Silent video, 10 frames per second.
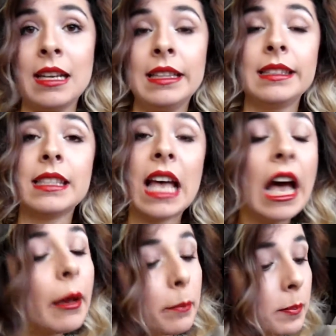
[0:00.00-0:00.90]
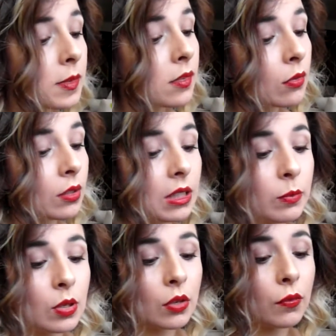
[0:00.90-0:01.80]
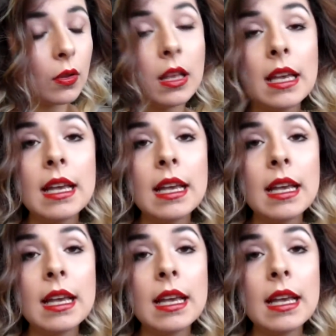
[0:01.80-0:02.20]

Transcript: It's absolutely beautiful.